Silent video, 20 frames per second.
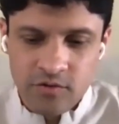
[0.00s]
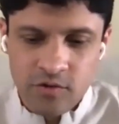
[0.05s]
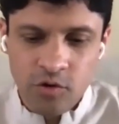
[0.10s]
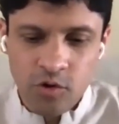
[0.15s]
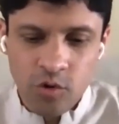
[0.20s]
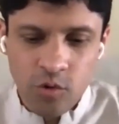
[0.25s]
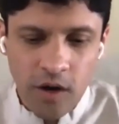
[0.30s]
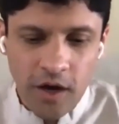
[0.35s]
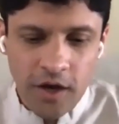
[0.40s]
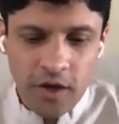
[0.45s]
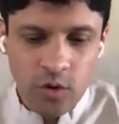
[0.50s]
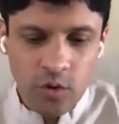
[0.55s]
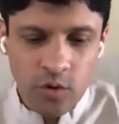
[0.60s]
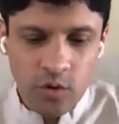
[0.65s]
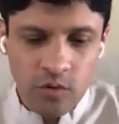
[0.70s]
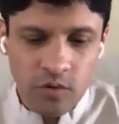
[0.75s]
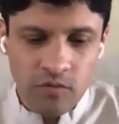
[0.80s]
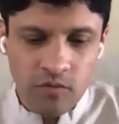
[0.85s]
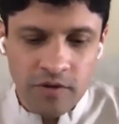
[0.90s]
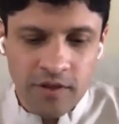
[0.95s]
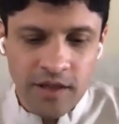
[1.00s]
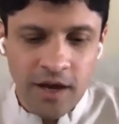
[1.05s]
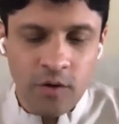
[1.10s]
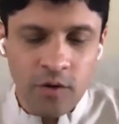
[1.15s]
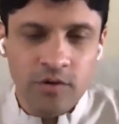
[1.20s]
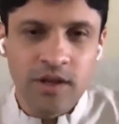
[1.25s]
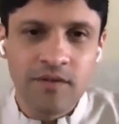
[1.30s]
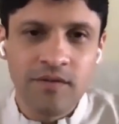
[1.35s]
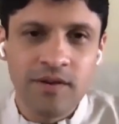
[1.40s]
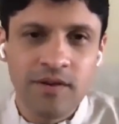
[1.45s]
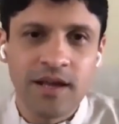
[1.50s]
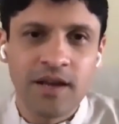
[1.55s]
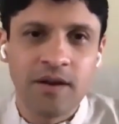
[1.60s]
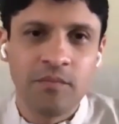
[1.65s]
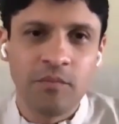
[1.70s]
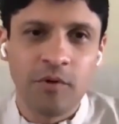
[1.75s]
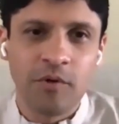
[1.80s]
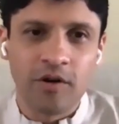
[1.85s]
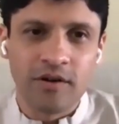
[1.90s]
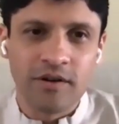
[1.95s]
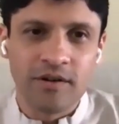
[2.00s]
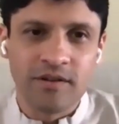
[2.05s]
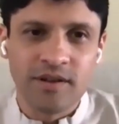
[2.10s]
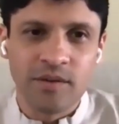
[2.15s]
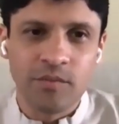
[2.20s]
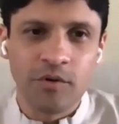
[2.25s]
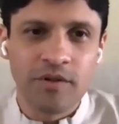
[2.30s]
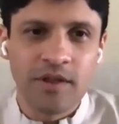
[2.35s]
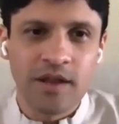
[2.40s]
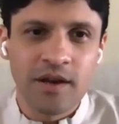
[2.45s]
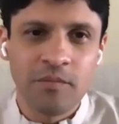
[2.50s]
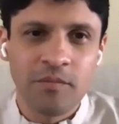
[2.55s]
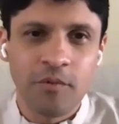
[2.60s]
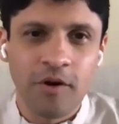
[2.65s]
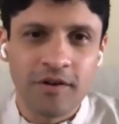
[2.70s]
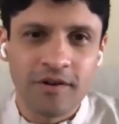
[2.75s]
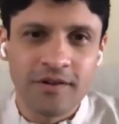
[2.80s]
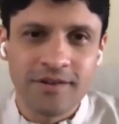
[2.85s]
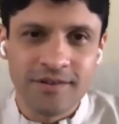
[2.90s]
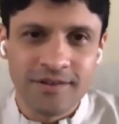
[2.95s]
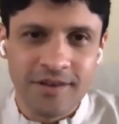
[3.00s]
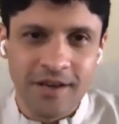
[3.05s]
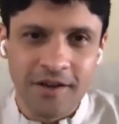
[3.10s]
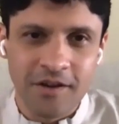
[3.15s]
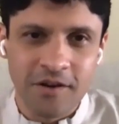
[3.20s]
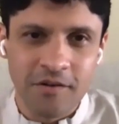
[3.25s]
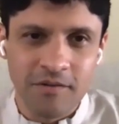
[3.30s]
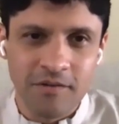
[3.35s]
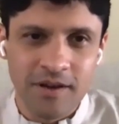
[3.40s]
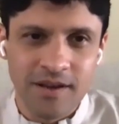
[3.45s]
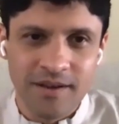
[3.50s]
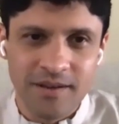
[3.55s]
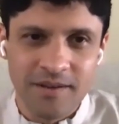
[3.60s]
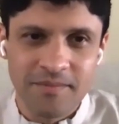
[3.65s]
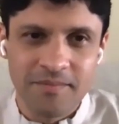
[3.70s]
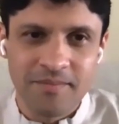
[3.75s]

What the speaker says: So who are you without giving that importance? Suppose that importance is taken away.